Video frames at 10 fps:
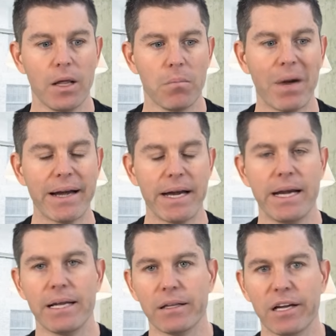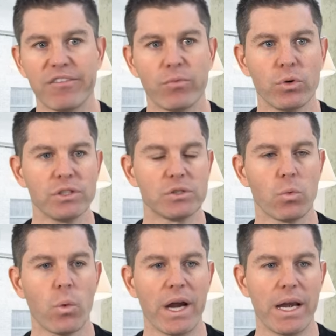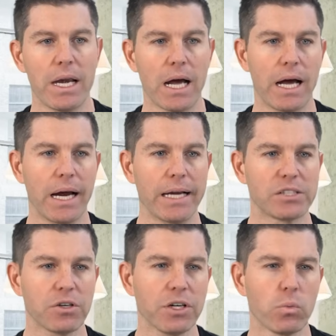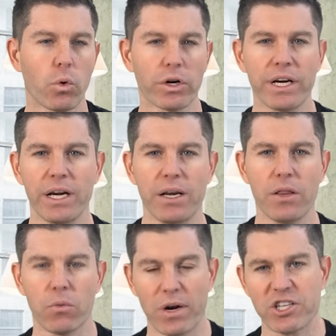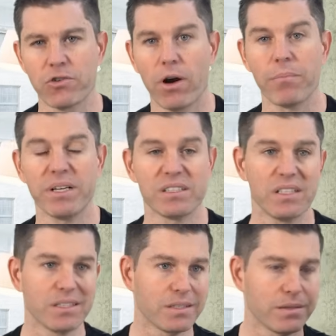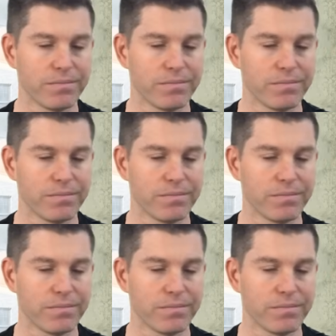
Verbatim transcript: my dating life was when I started working in the restaurant business